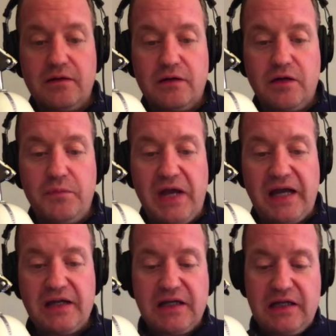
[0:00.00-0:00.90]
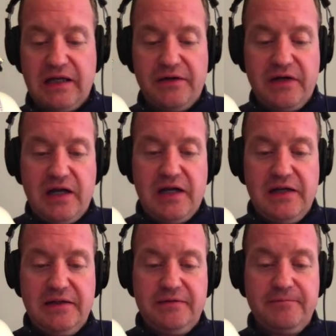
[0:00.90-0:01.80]
go back into
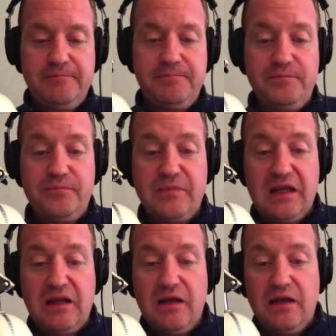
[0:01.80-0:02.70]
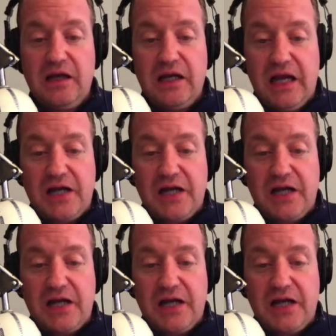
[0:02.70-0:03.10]
Cloud9, and